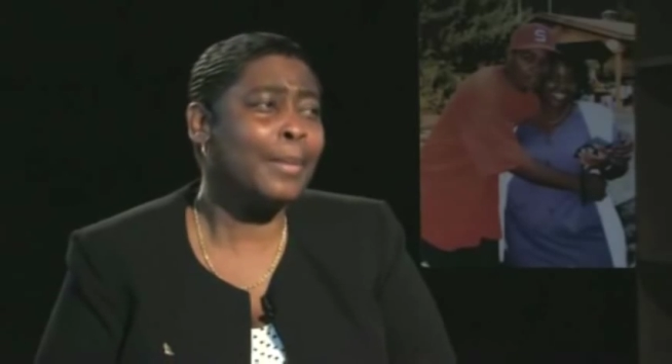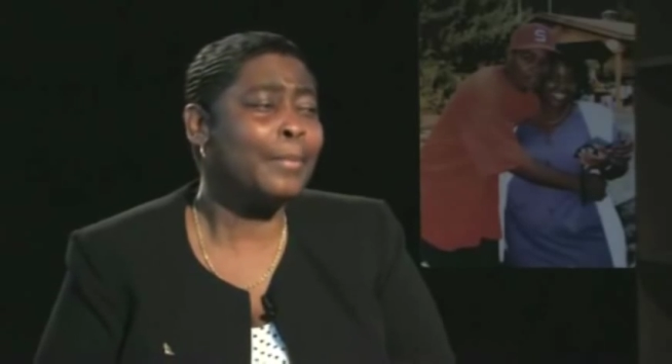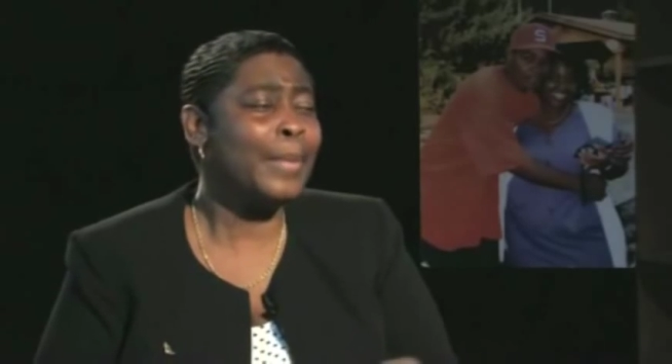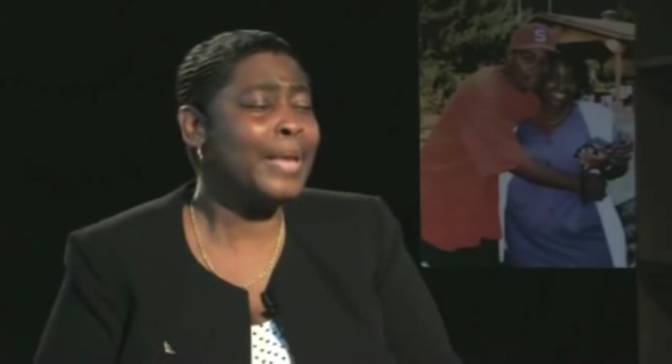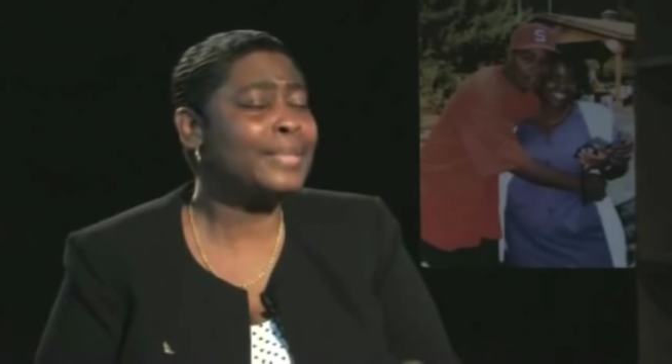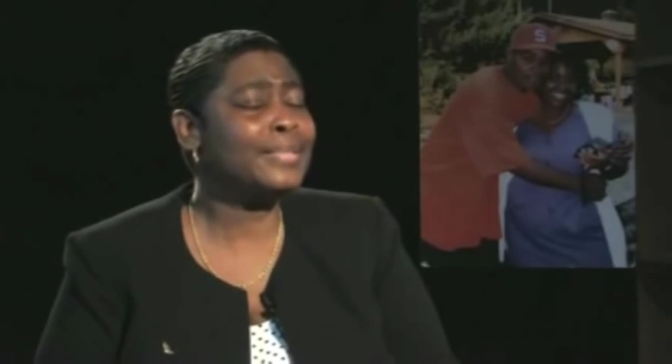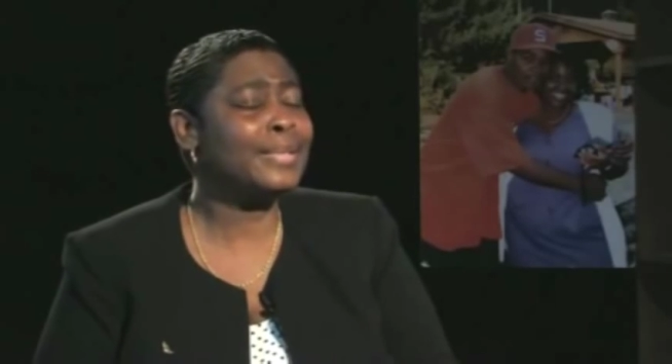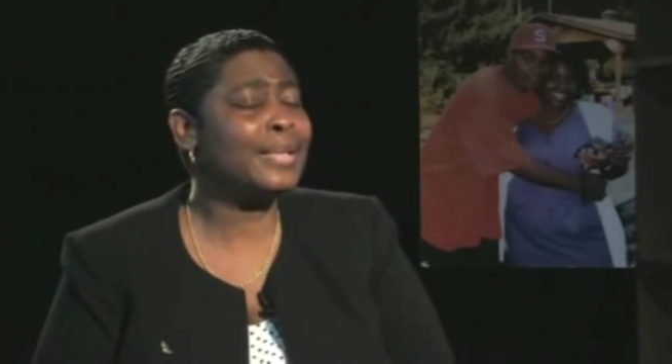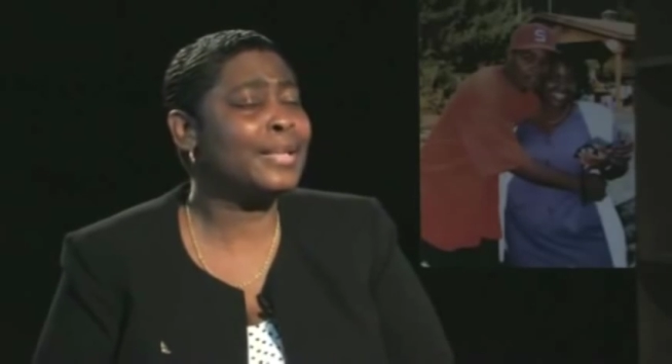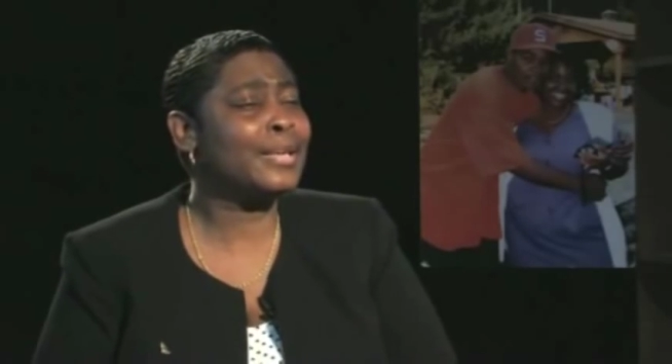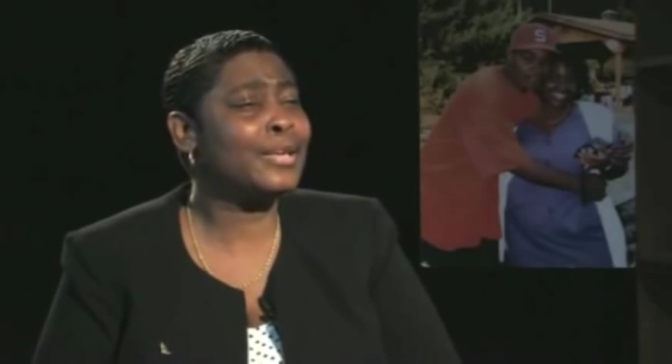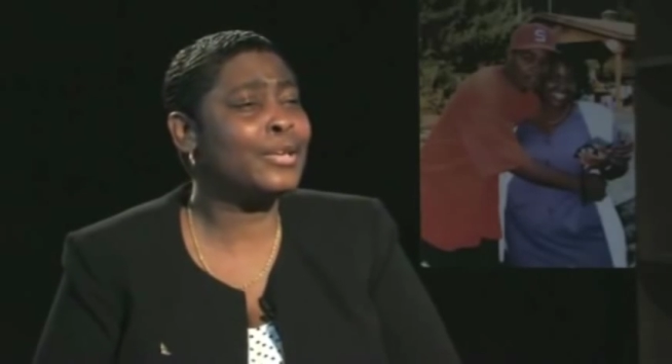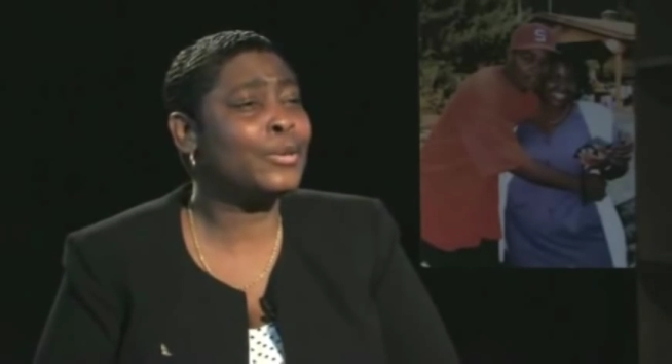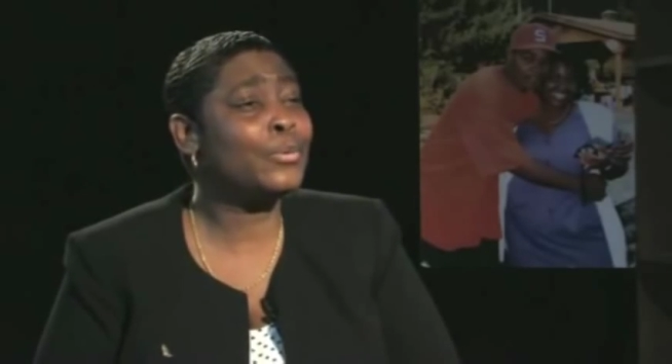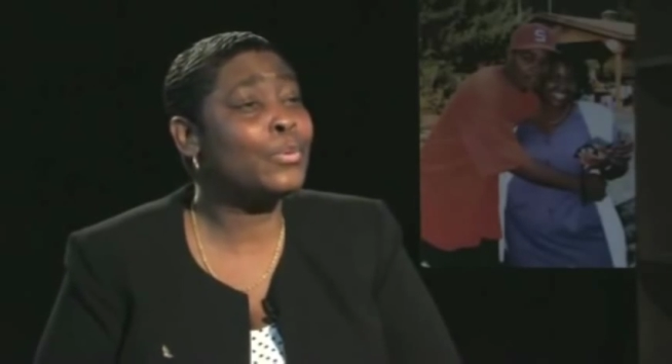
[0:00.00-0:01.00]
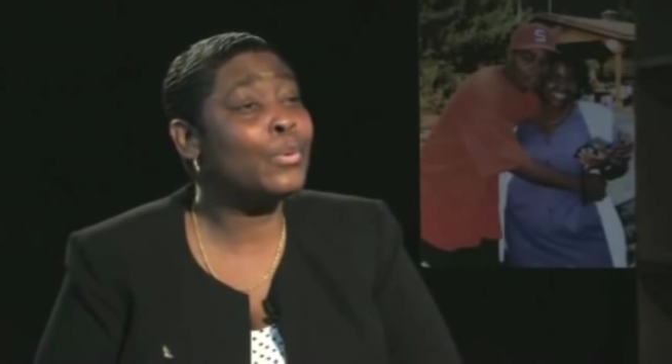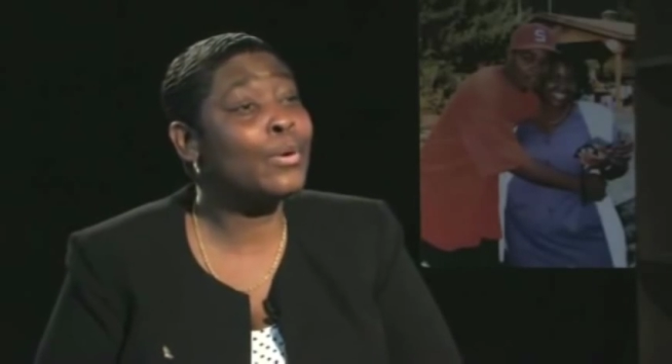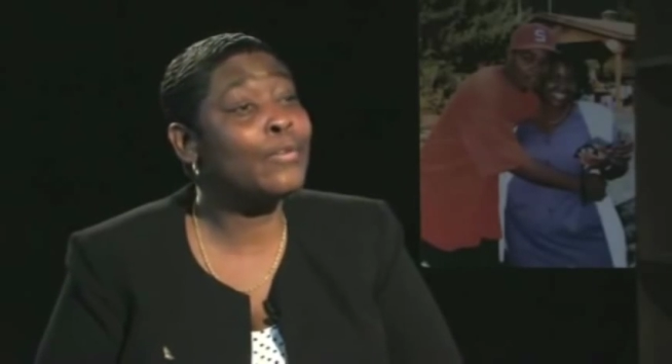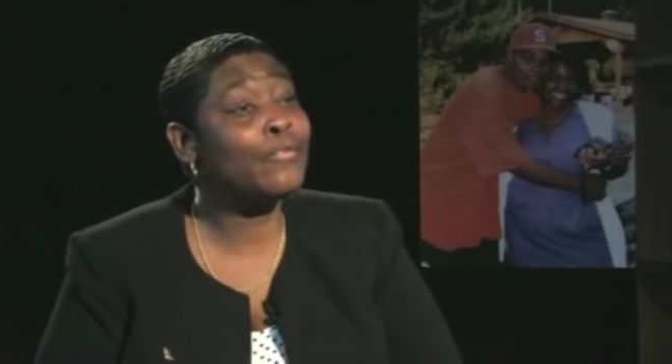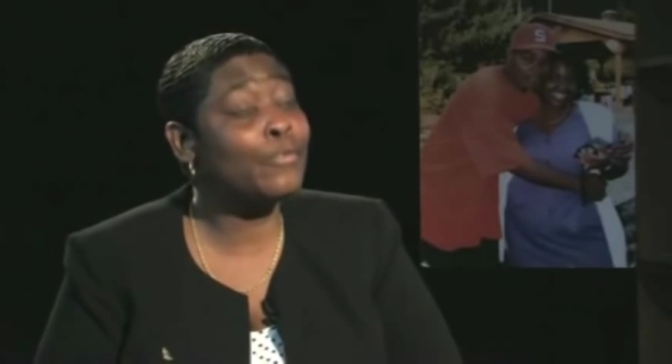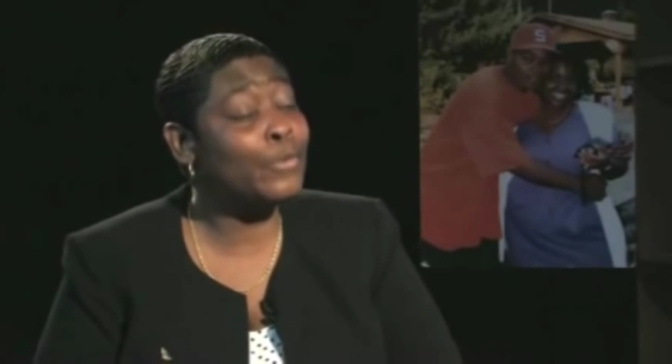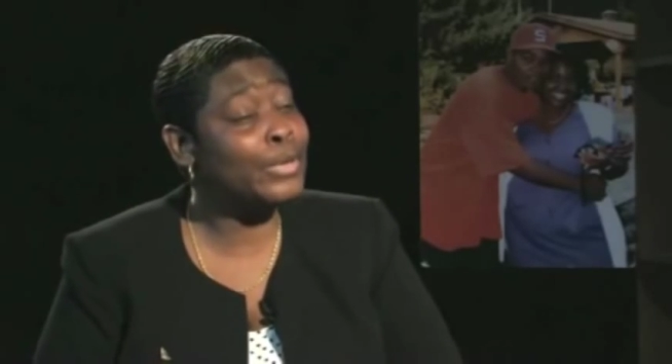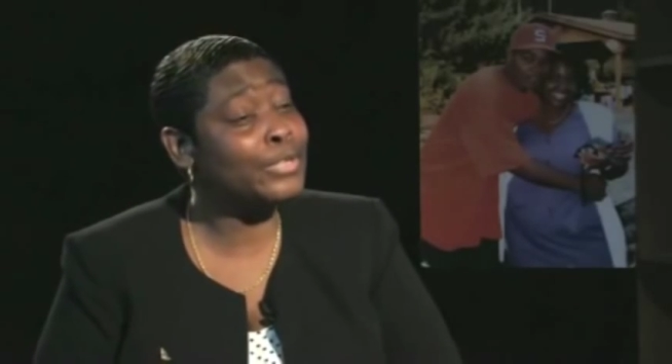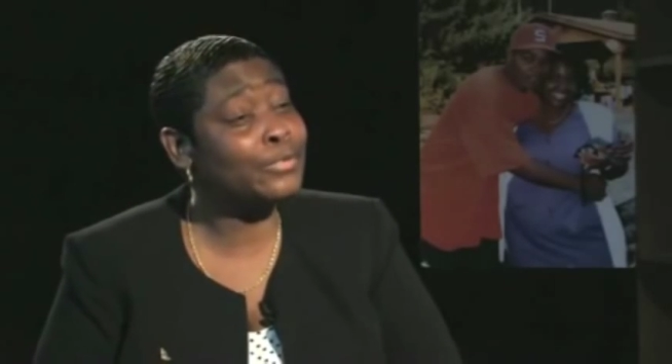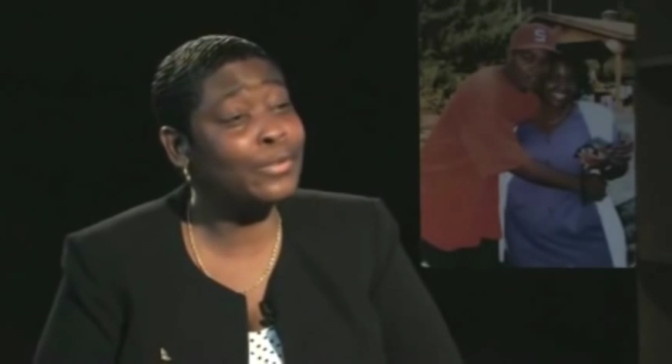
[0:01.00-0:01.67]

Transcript: Basically, you are a voice